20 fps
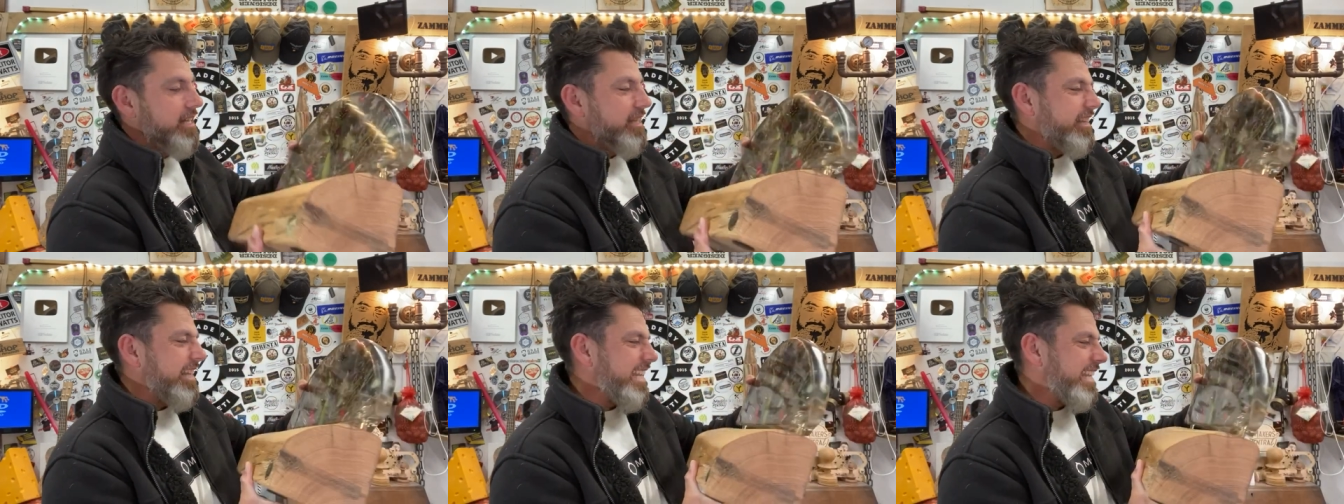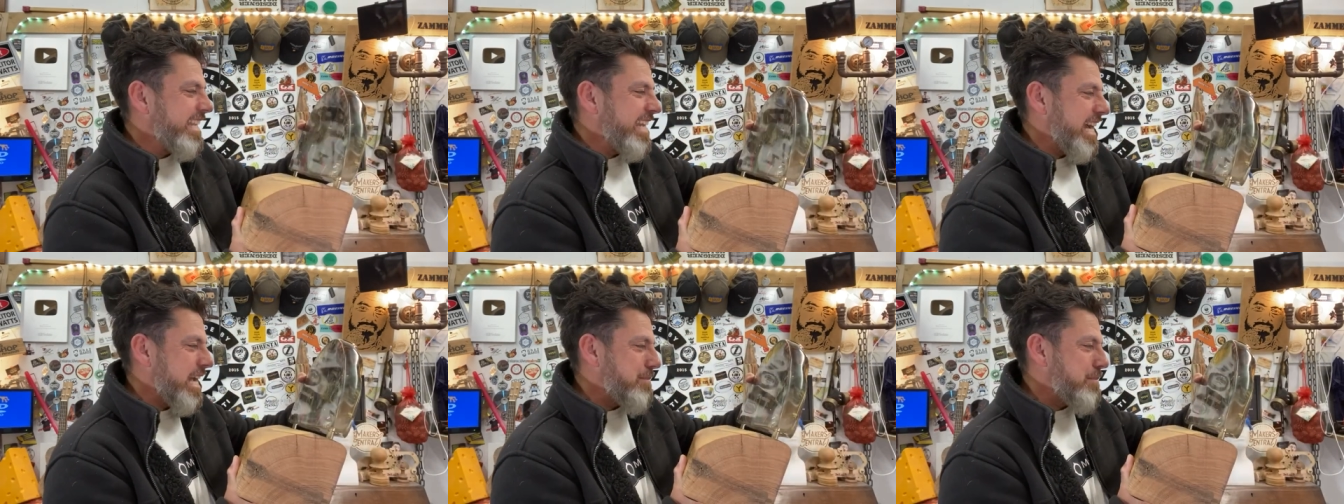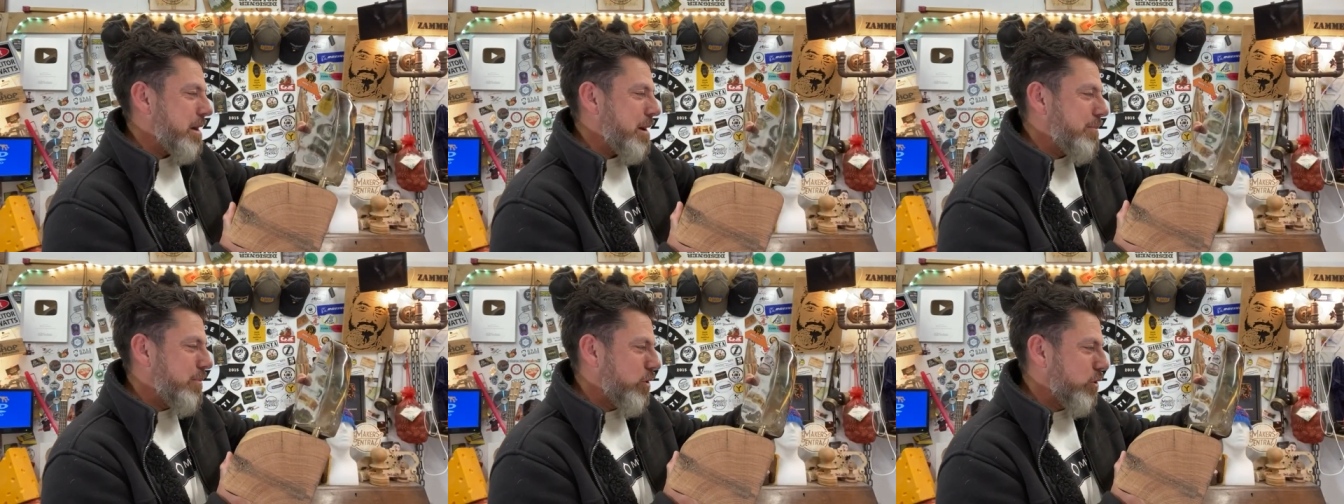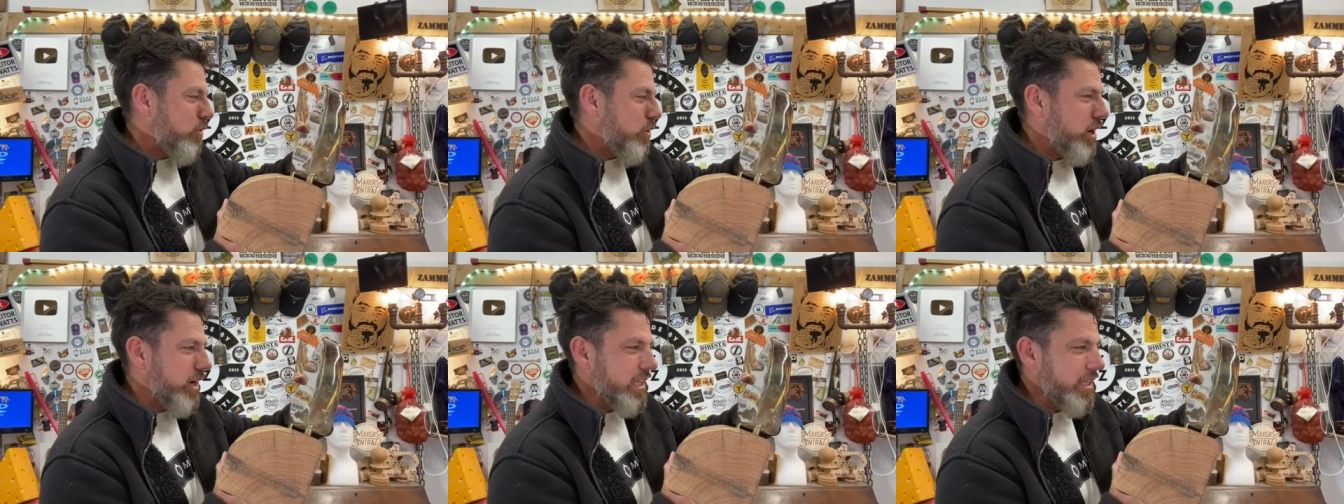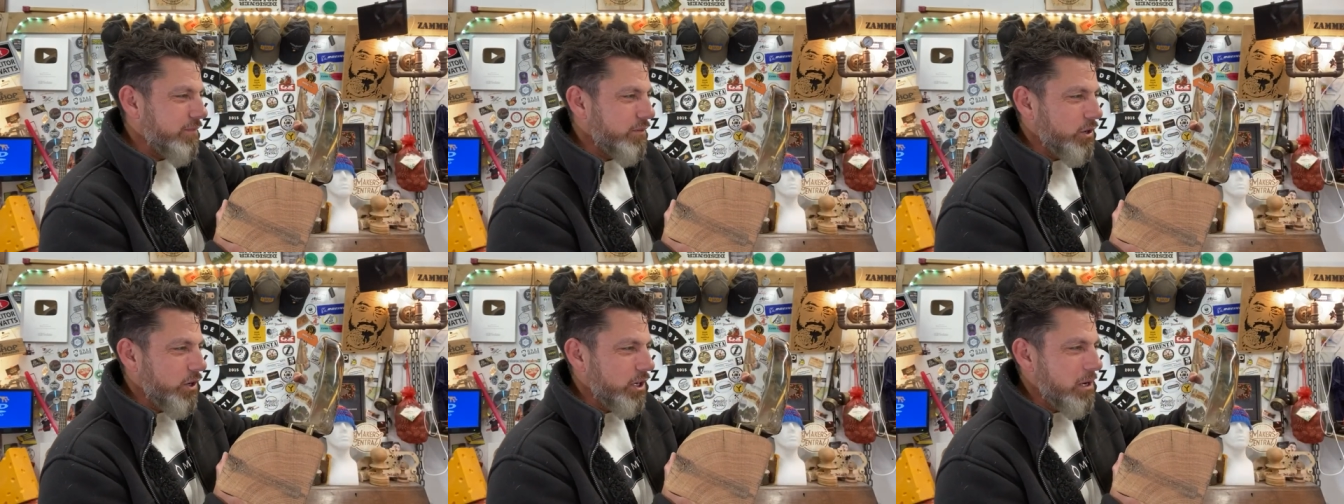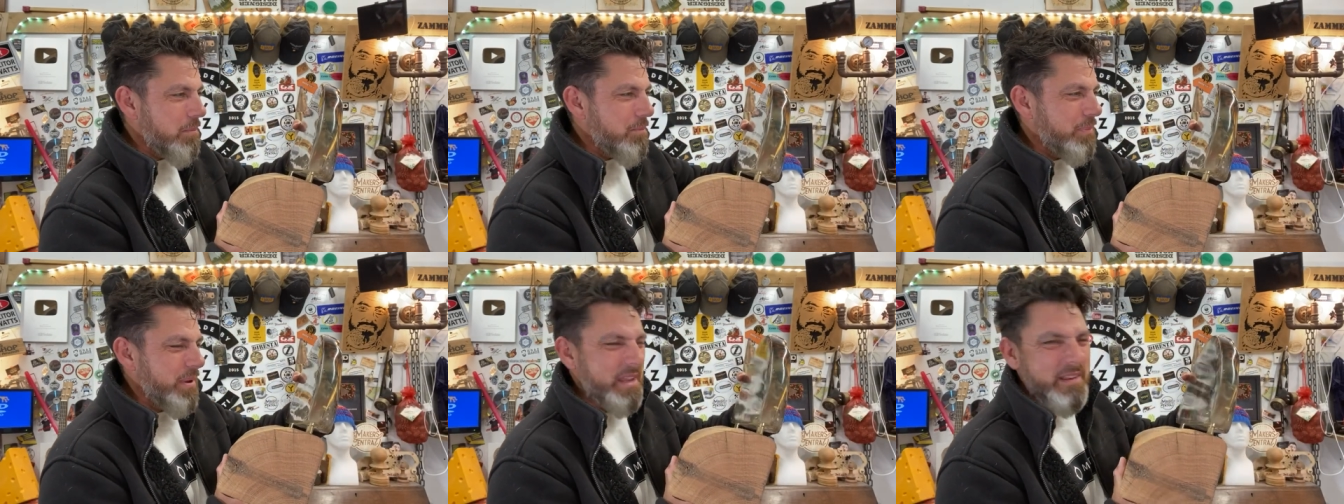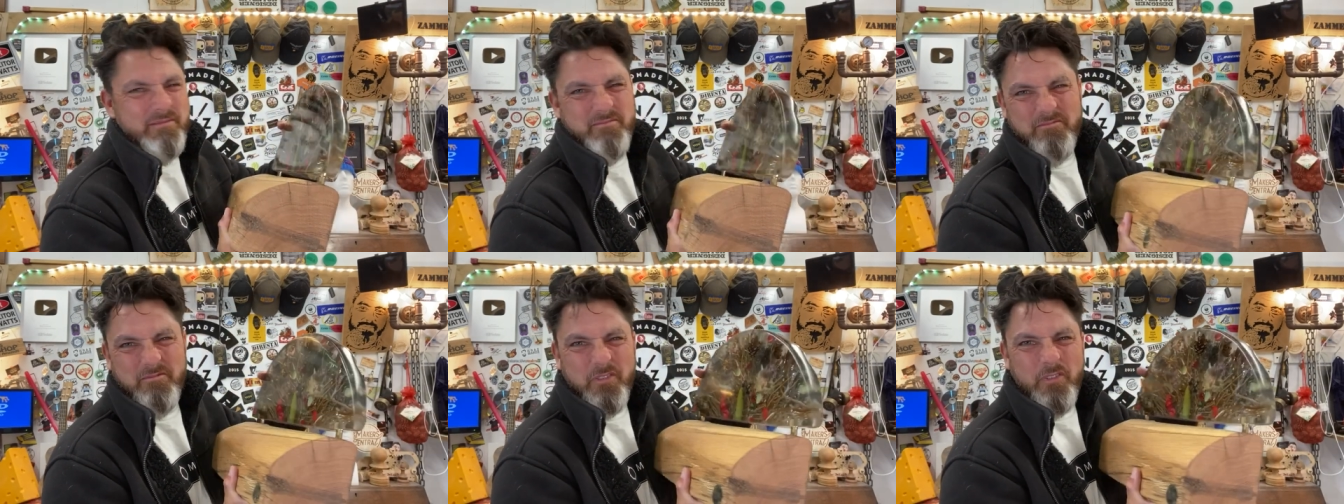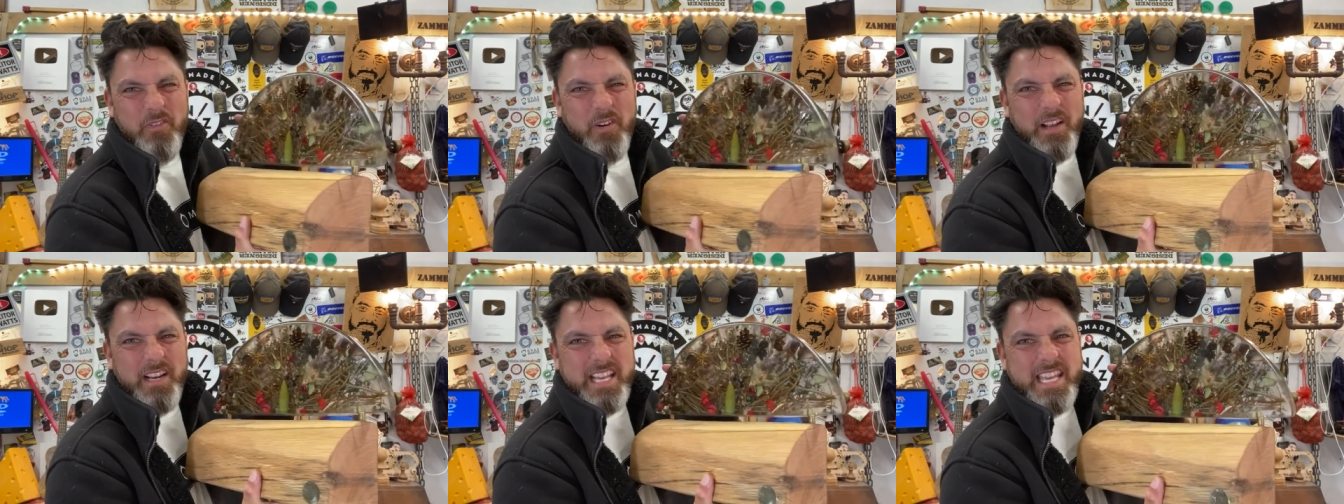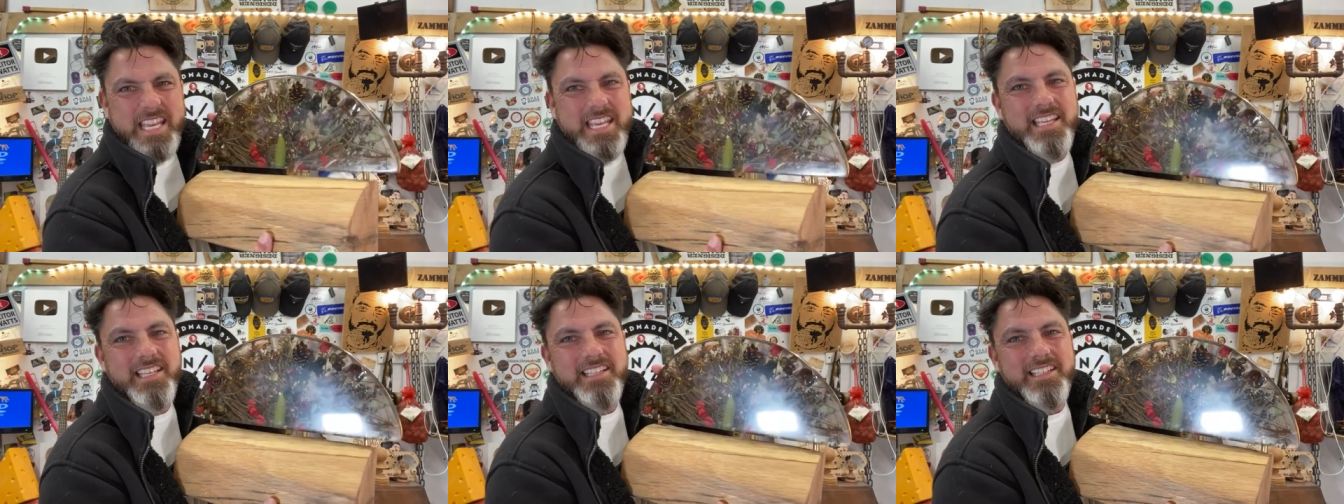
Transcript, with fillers: They came up all right. They've gone a bit funny.